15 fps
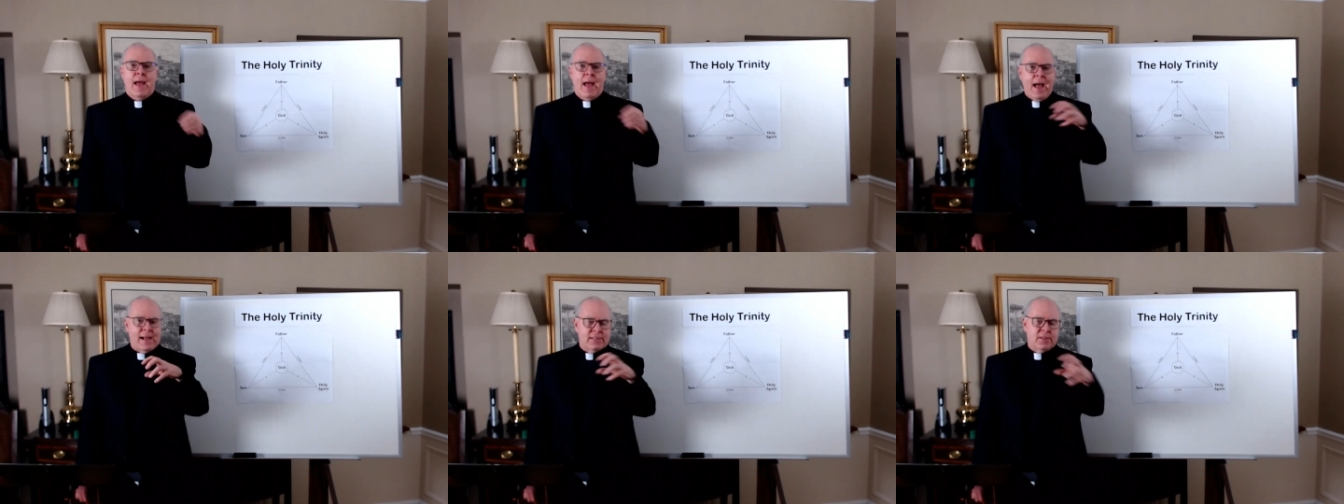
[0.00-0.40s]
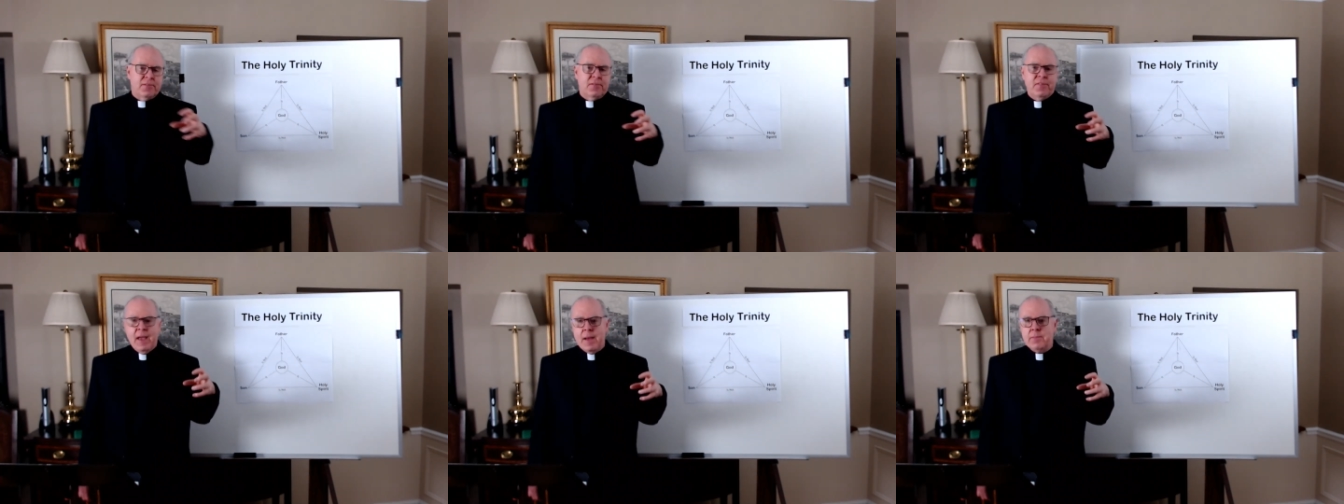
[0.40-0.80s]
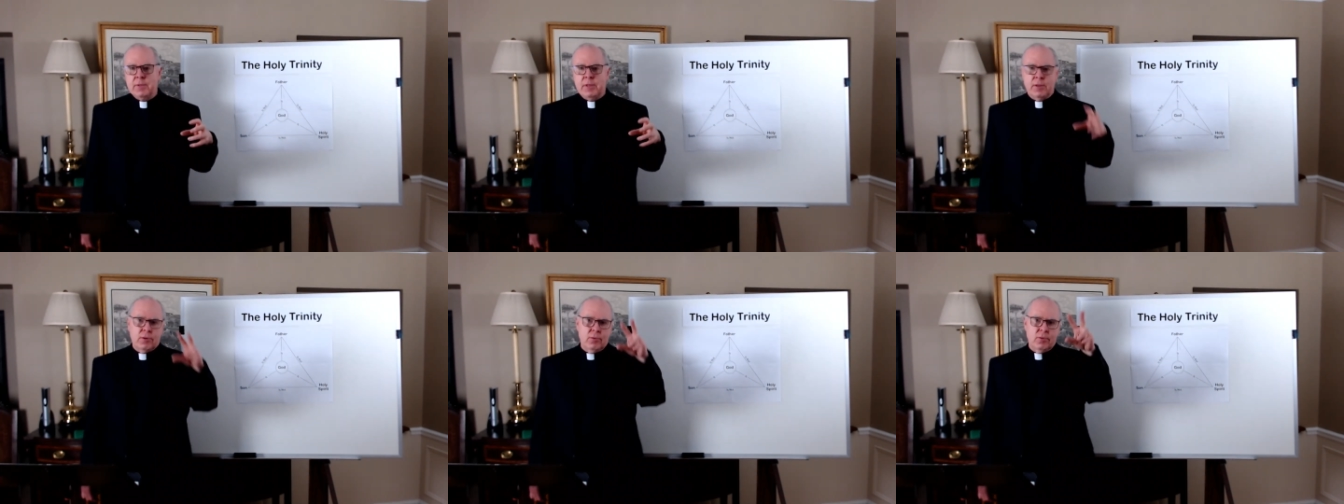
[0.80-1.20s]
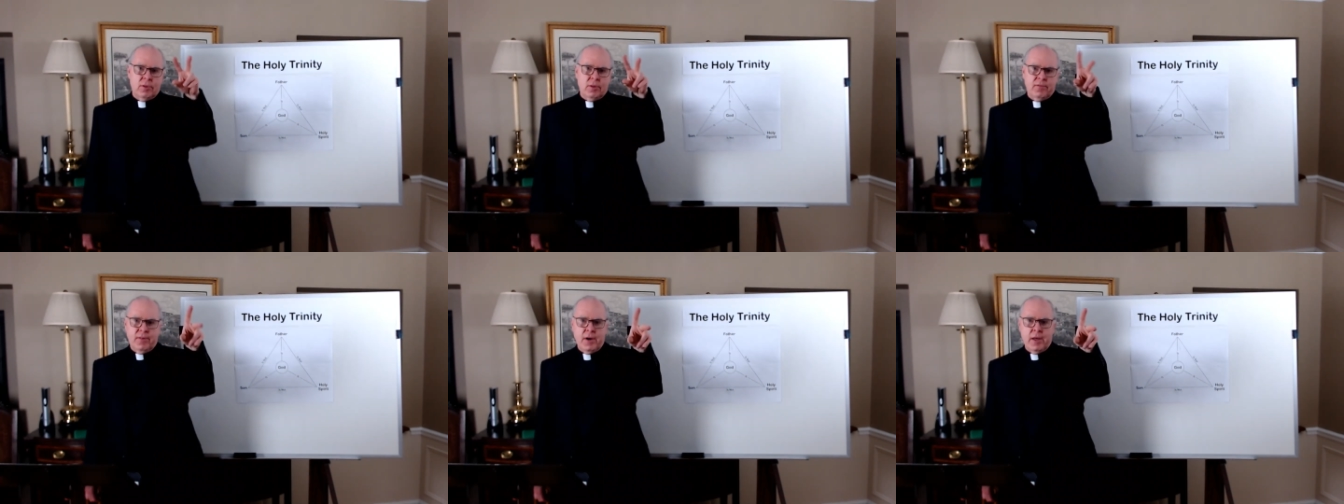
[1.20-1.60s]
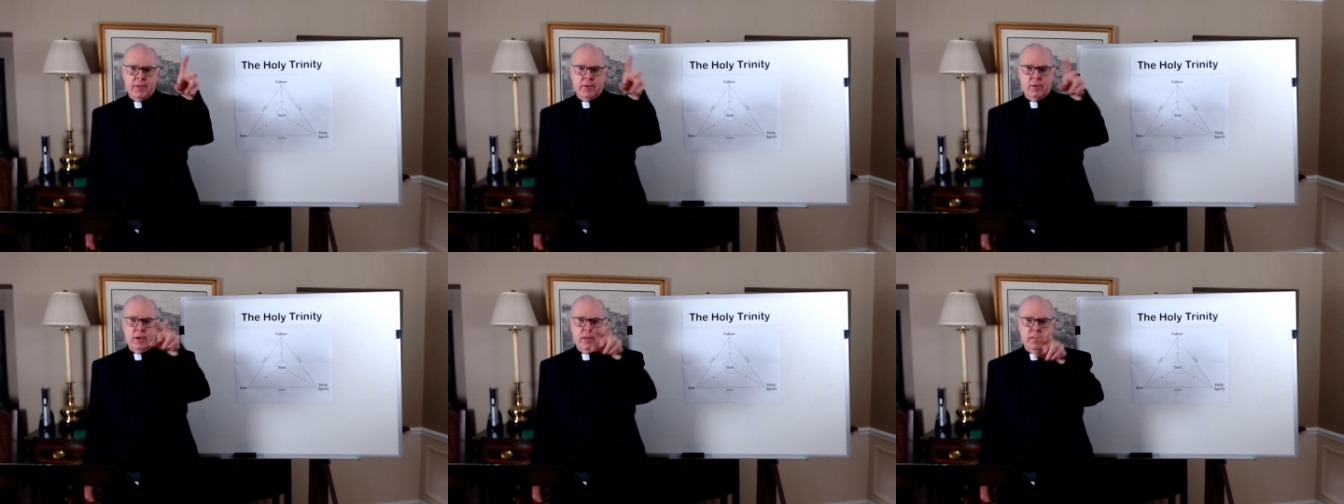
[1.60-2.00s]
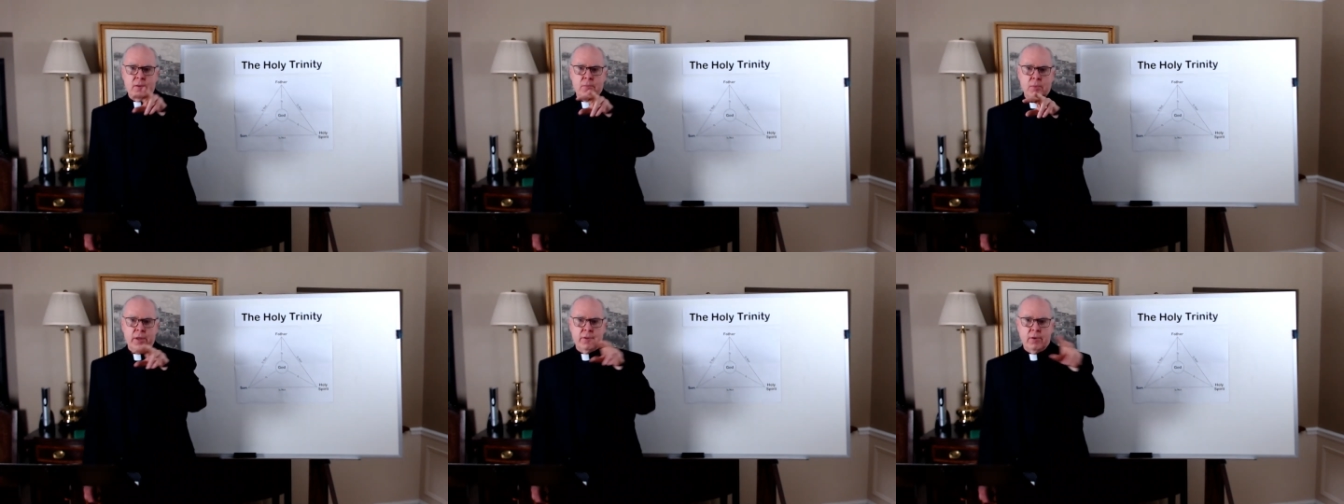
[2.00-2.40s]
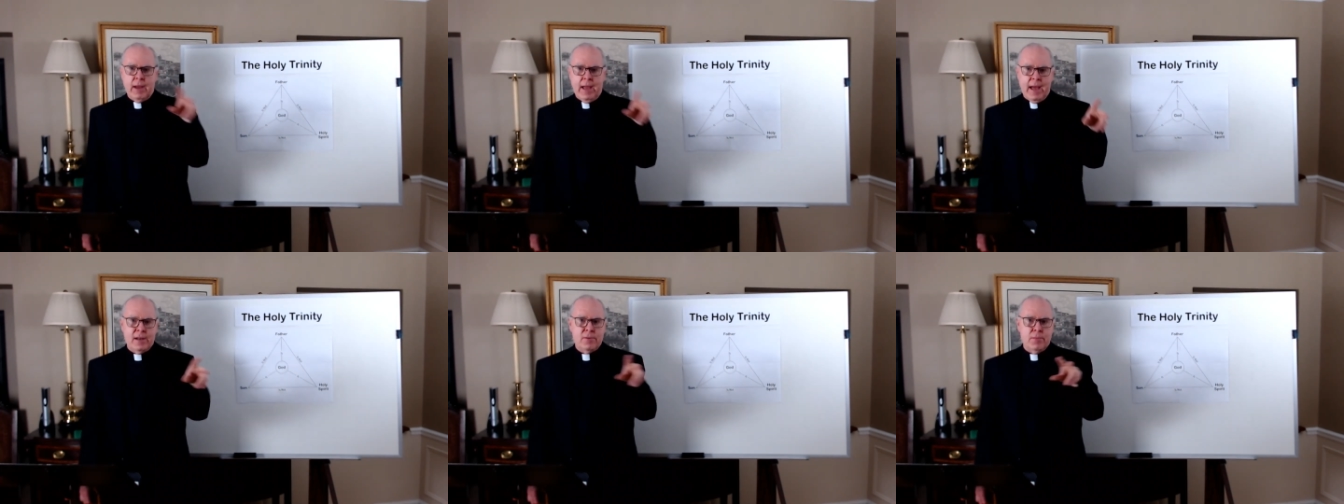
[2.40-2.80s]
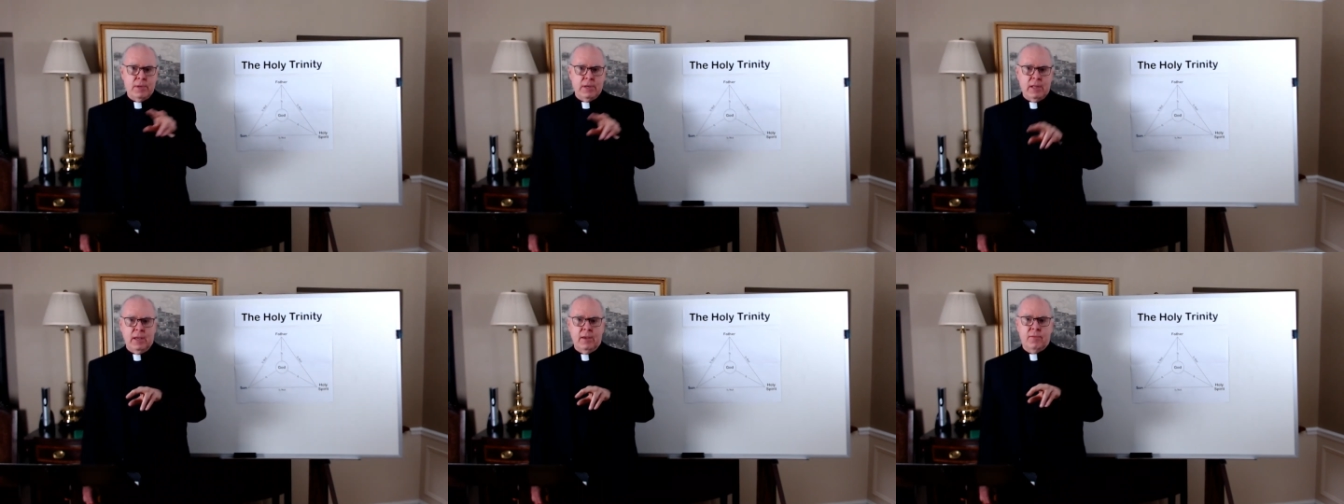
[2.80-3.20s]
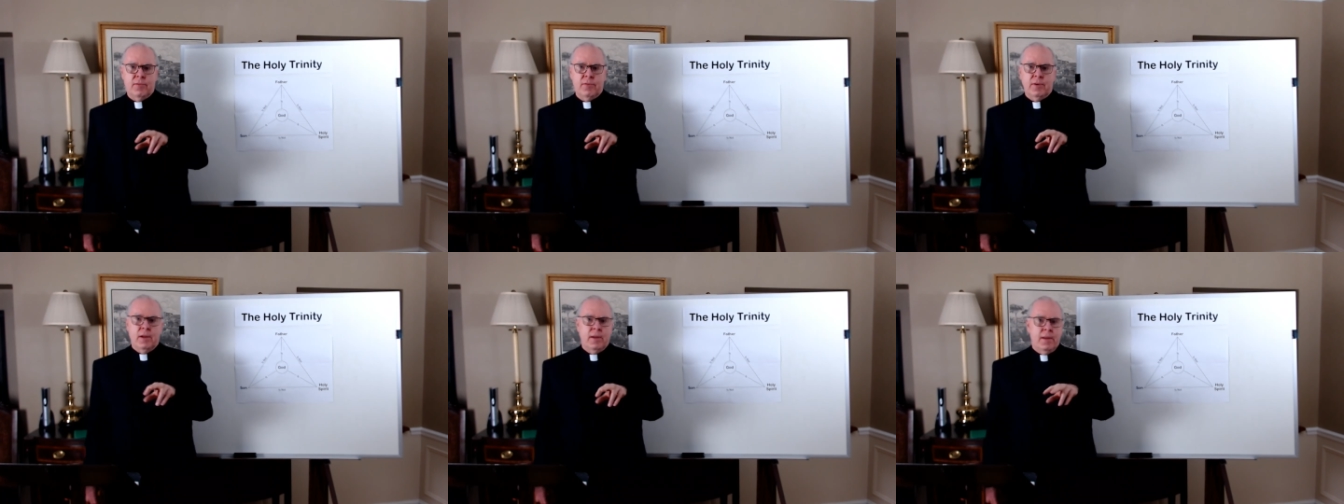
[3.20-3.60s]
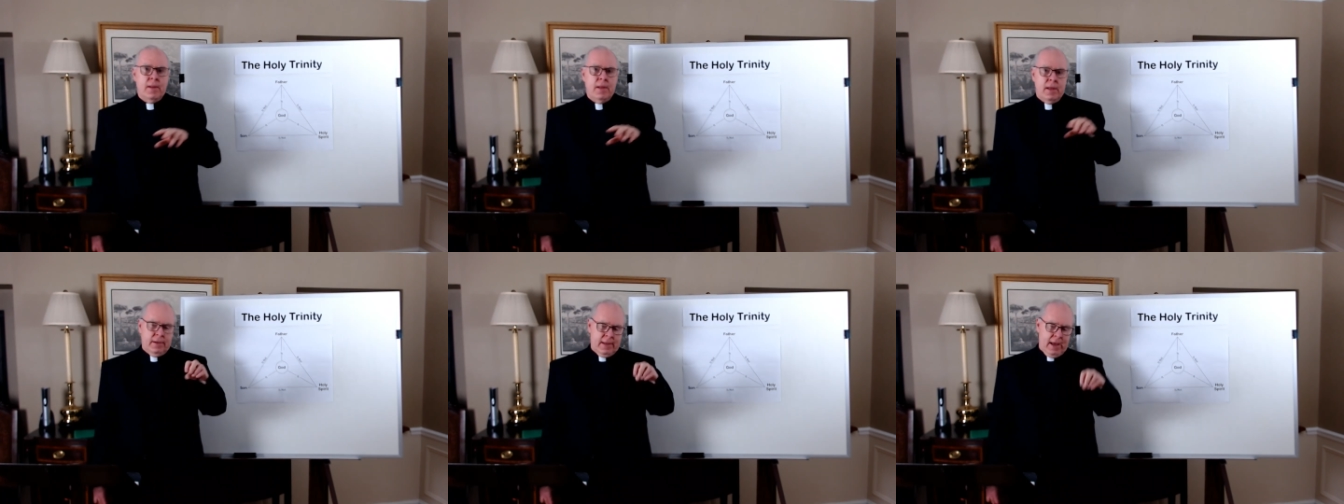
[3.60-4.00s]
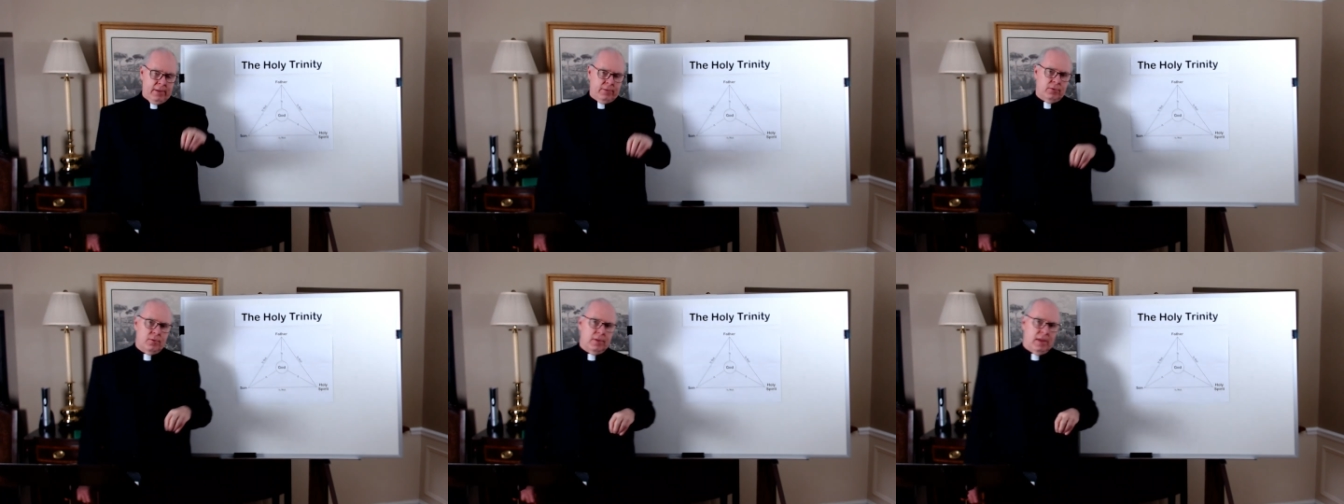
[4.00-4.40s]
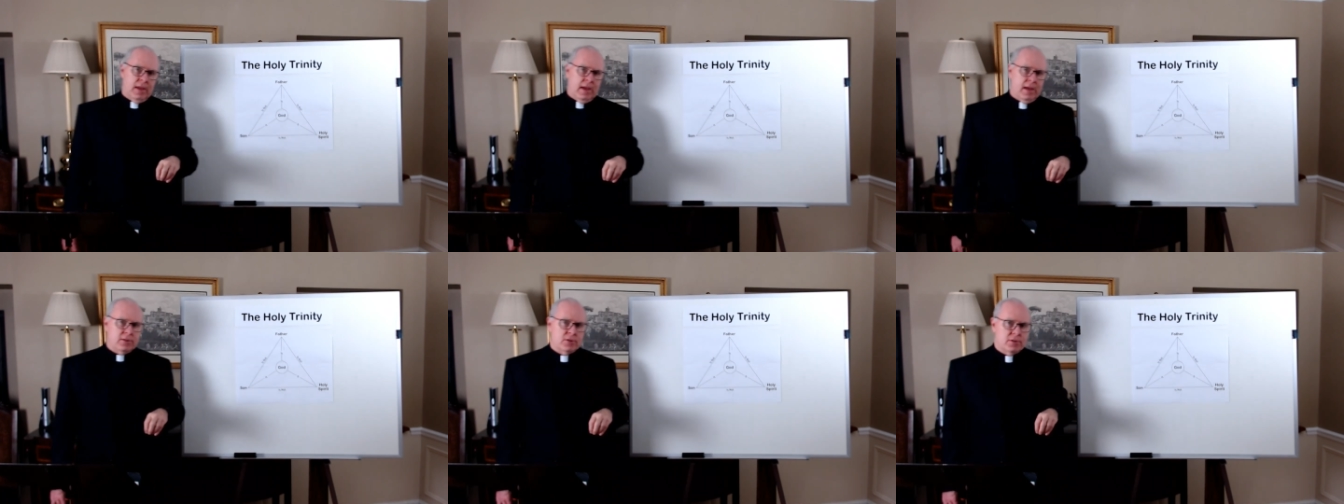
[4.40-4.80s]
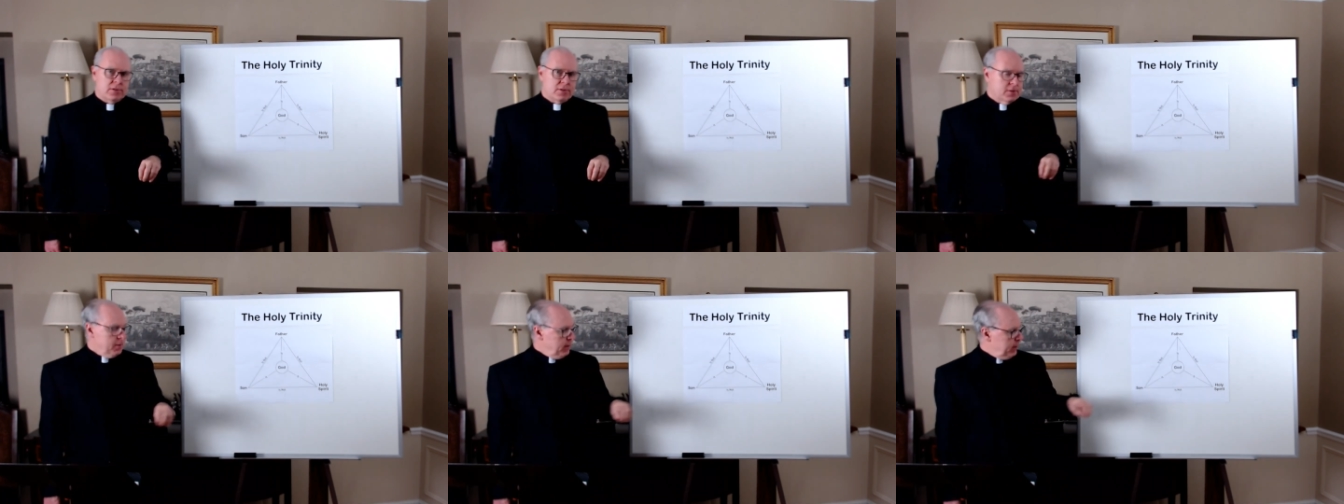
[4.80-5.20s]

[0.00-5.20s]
as a family through the father and the mother, Adam and Eve, down through the ages.